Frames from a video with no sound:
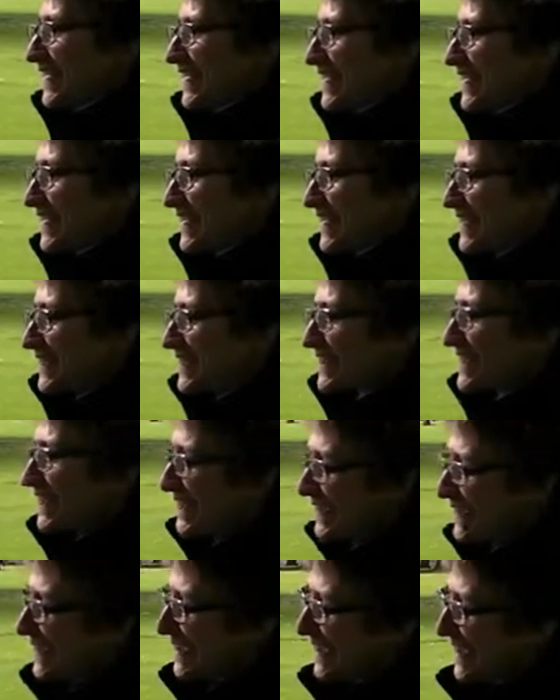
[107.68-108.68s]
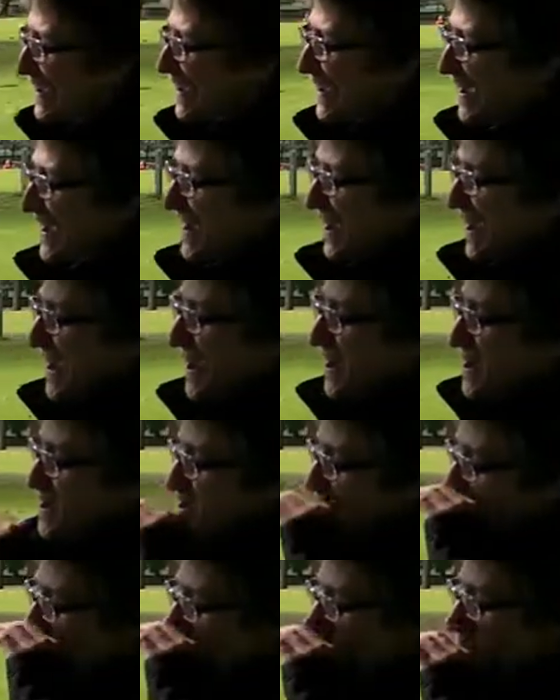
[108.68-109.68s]
songs, and it's
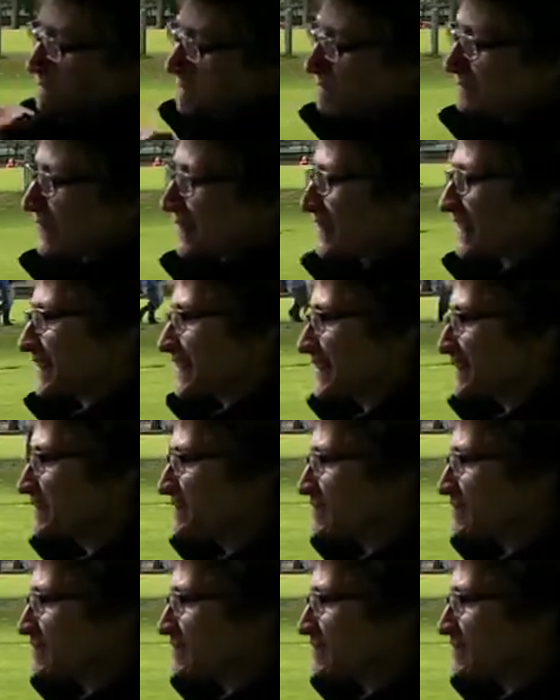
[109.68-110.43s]
vexing.